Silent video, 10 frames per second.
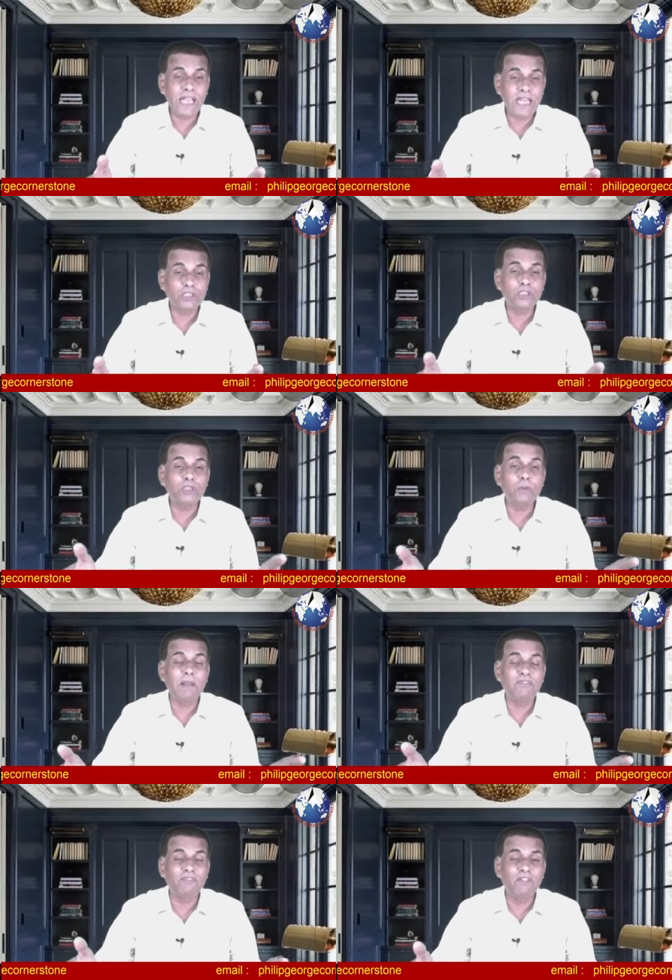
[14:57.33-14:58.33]
needs to
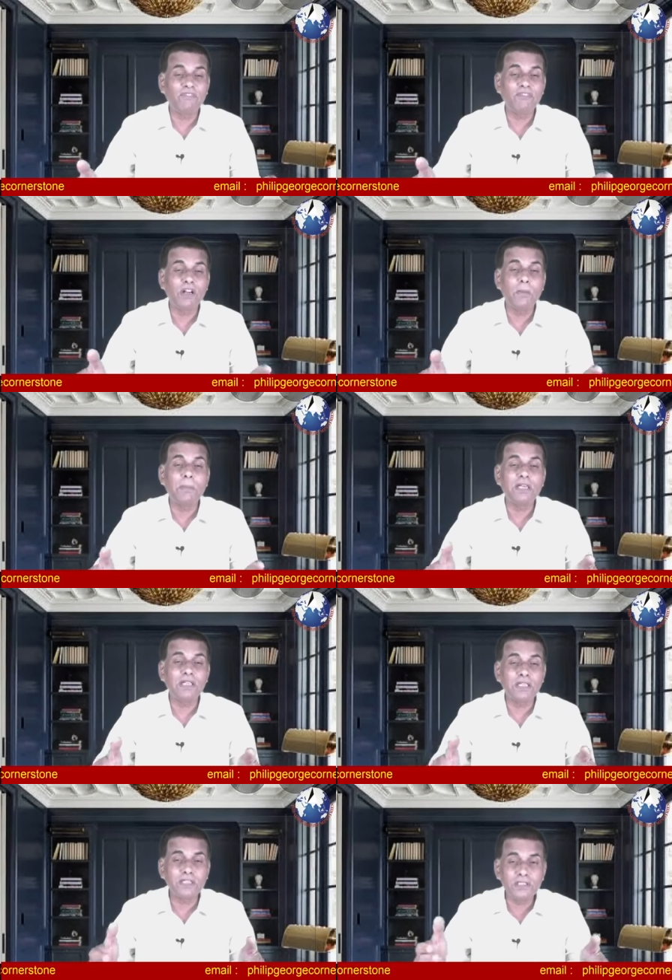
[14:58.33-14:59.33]
be fulfilled, but
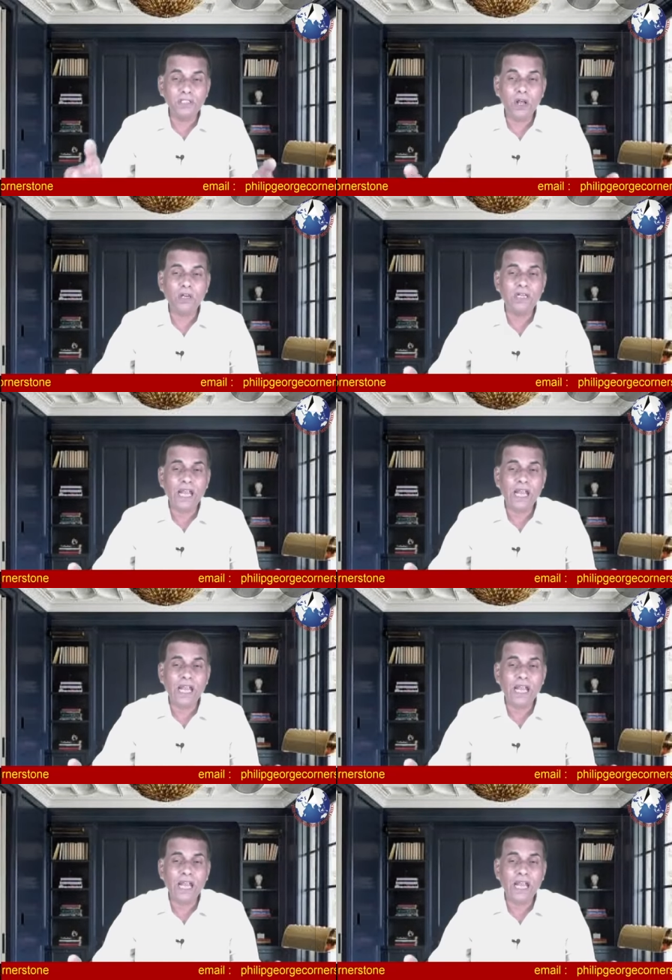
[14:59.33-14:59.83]
it is not